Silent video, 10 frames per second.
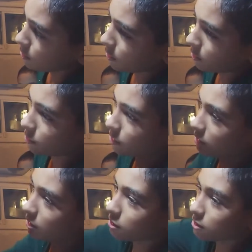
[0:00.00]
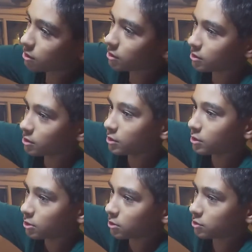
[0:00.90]
And then you can
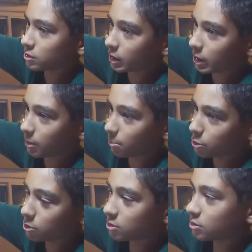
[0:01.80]
use a hammer.